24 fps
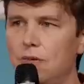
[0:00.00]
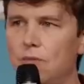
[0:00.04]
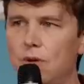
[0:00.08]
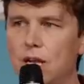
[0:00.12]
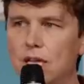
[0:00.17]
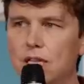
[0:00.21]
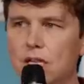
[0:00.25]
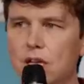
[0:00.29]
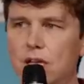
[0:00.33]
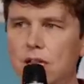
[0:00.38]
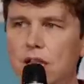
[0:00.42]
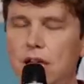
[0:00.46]

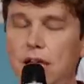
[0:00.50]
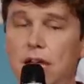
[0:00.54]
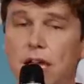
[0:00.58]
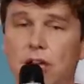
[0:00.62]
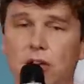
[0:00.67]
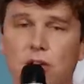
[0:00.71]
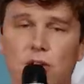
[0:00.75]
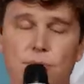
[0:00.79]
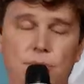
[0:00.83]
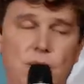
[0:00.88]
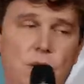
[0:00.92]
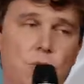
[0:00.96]
look like
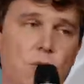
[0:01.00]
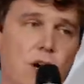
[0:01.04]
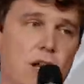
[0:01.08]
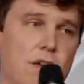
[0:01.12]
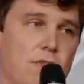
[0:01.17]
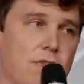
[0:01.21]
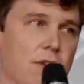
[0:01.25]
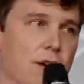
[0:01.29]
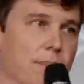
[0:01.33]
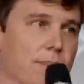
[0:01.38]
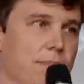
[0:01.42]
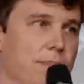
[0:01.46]
I could be
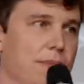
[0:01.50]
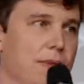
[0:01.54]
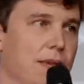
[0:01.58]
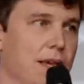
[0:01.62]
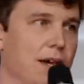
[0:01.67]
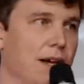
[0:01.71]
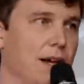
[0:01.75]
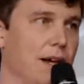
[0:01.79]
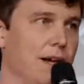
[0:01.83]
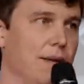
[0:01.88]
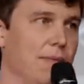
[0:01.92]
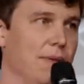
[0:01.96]
one of them.
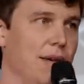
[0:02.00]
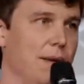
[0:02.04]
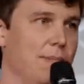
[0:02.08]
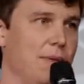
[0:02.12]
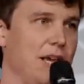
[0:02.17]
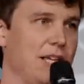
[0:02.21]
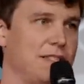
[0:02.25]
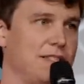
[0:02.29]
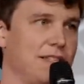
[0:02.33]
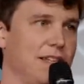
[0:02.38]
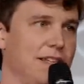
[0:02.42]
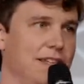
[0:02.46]

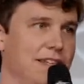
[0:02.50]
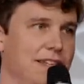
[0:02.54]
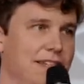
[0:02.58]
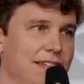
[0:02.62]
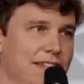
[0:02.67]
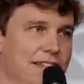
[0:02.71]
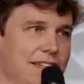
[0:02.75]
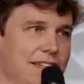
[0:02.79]
That makes it